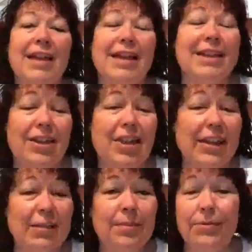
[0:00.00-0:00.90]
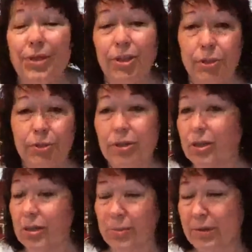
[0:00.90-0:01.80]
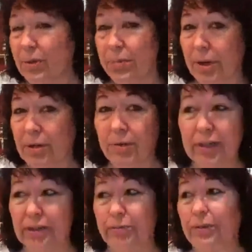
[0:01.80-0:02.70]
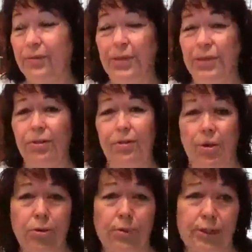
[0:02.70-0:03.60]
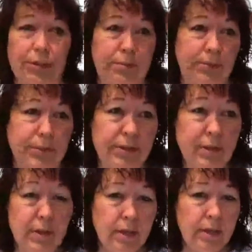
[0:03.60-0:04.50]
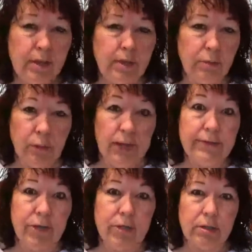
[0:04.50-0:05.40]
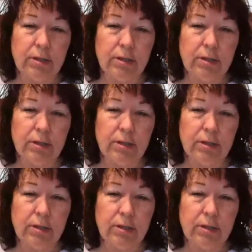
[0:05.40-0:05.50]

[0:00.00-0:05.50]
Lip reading: Now that can be with you, or it could be with a partner. It could be with your home. It could be with, whatever.